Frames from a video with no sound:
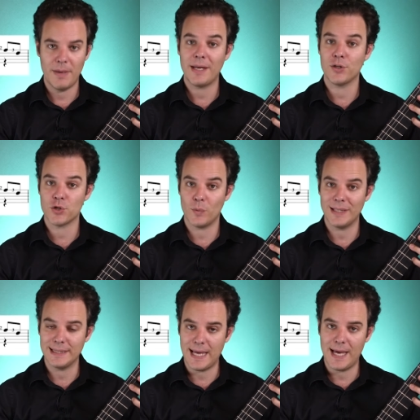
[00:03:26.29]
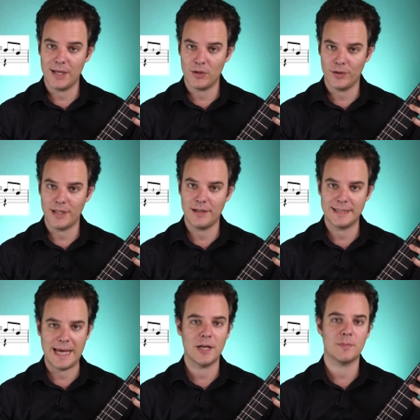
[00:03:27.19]
making sure we land on
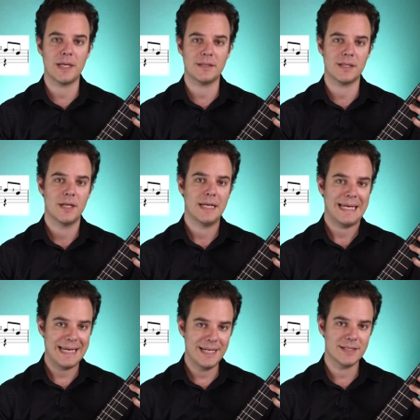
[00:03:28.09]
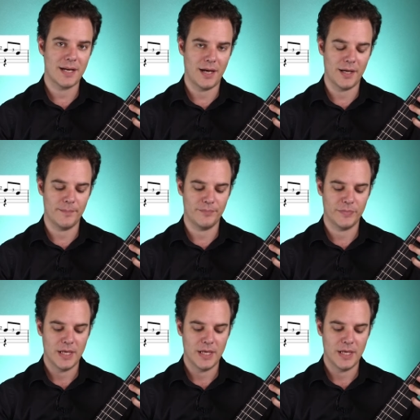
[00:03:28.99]
that downbeat in time.